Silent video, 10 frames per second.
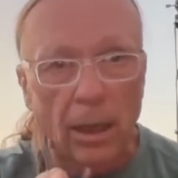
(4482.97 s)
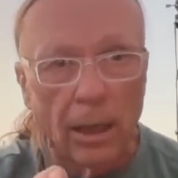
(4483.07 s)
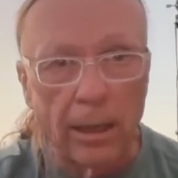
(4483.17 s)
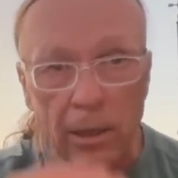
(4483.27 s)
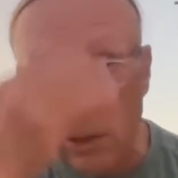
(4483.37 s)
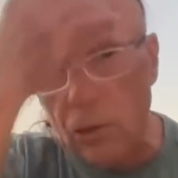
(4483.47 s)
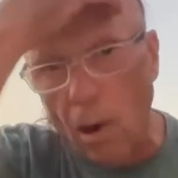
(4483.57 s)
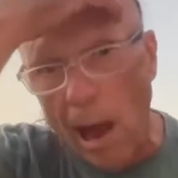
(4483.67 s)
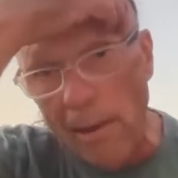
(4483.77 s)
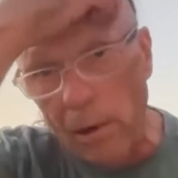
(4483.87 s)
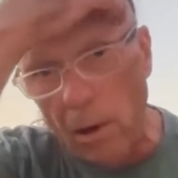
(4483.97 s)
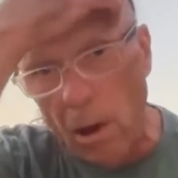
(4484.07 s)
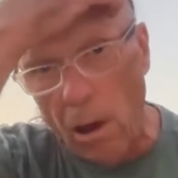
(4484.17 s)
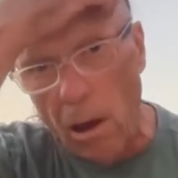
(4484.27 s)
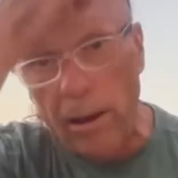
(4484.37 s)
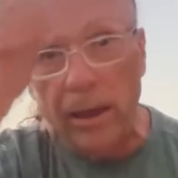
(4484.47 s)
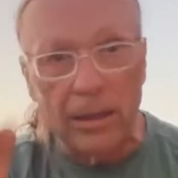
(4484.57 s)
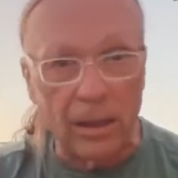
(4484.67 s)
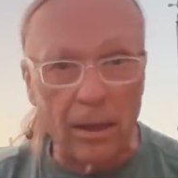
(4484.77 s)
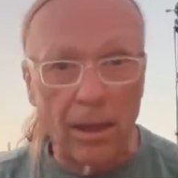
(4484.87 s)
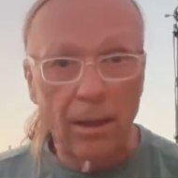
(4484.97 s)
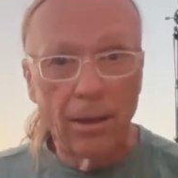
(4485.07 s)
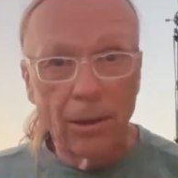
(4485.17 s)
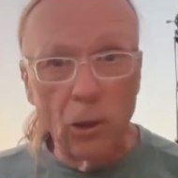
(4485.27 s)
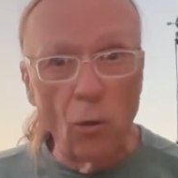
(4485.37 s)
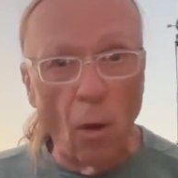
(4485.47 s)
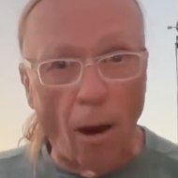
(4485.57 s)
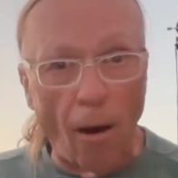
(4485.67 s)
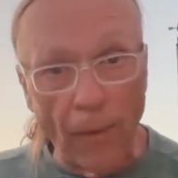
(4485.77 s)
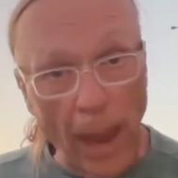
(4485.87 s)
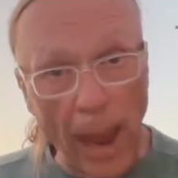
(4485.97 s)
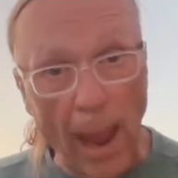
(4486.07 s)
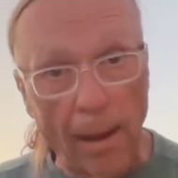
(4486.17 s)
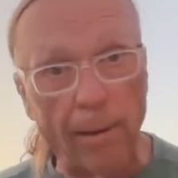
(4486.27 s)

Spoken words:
And he's just driving along, and he's in a U-Haul van.